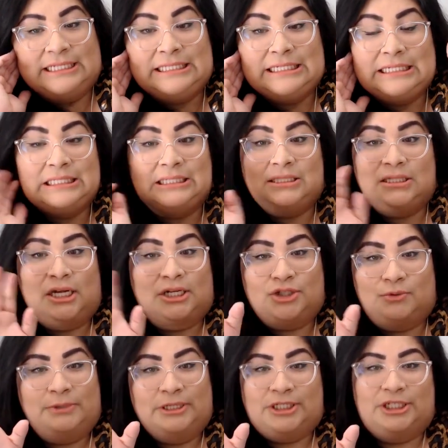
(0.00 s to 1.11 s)
this is such
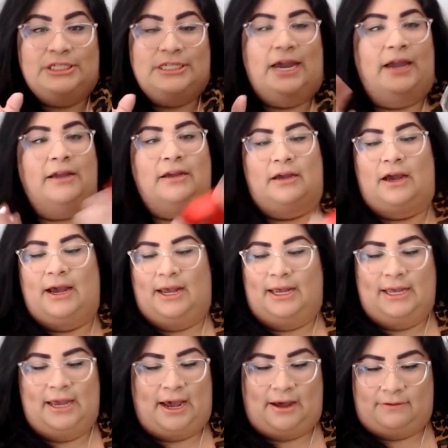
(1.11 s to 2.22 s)
a witchy deck.
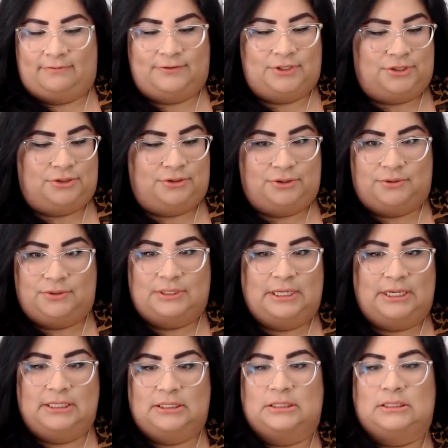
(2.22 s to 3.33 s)
I have to use
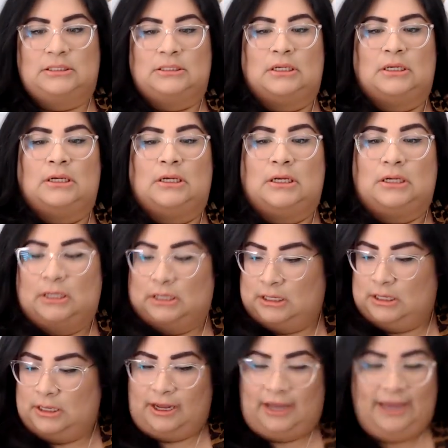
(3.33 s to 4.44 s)
this.
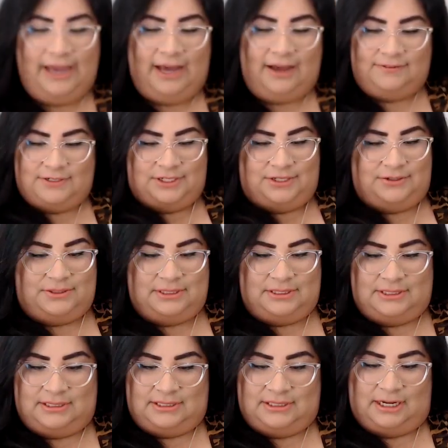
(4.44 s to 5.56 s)
I have to use this
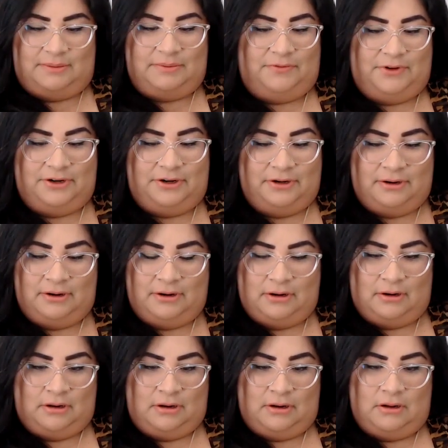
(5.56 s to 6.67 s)
this time of year.
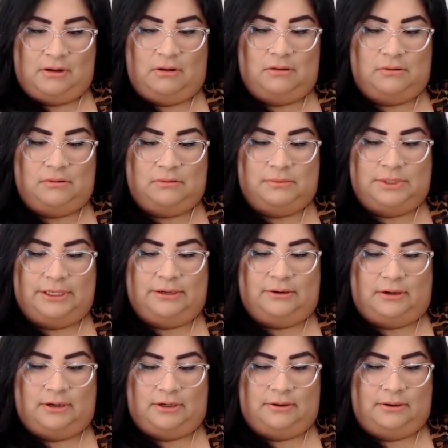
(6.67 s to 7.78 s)
Oh my
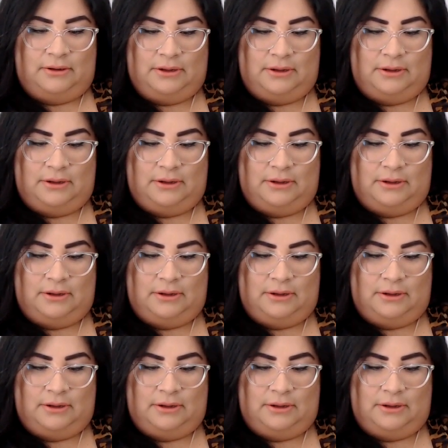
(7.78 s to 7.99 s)
God.